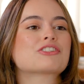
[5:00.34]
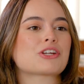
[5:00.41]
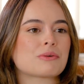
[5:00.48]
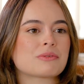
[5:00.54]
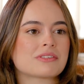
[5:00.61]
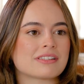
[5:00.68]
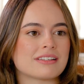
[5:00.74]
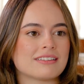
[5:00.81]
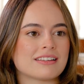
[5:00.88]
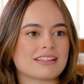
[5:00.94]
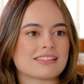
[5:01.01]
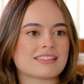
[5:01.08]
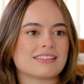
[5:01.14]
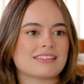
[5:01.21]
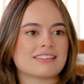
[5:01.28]
chosen
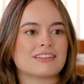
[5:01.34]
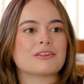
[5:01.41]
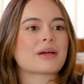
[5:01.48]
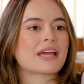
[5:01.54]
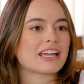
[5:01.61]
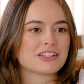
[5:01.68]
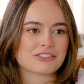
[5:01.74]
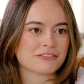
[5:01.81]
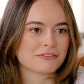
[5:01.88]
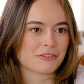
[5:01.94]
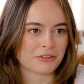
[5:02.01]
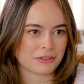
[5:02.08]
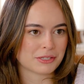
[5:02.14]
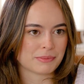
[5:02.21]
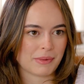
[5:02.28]
as the location
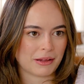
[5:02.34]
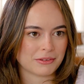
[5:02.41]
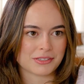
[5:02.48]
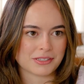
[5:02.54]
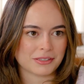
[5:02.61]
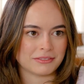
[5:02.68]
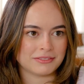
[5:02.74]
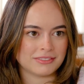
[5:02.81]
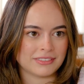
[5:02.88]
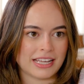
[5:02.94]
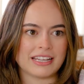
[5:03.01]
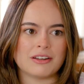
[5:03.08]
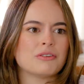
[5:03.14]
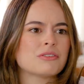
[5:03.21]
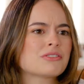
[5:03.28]
for this milestone?
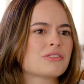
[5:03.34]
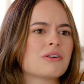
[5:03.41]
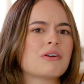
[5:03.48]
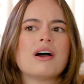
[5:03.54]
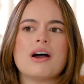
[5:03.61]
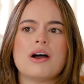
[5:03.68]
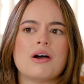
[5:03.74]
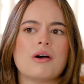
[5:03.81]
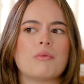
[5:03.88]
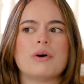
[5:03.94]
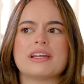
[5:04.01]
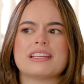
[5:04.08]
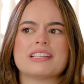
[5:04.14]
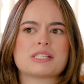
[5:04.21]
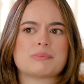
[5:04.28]
And also,
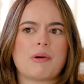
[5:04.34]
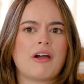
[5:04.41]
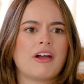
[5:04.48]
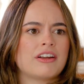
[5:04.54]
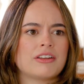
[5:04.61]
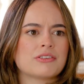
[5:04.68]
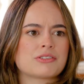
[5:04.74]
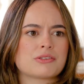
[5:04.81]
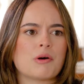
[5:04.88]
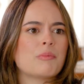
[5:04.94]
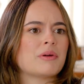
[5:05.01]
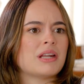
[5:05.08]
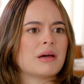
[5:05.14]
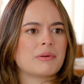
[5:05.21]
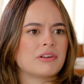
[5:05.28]
what inspired you to
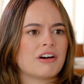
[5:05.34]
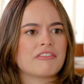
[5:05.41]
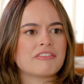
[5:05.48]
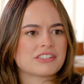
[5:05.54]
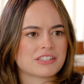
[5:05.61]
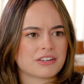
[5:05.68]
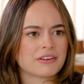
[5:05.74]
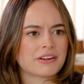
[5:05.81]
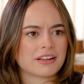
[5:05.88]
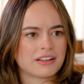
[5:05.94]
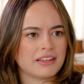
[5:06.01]
open up an office here in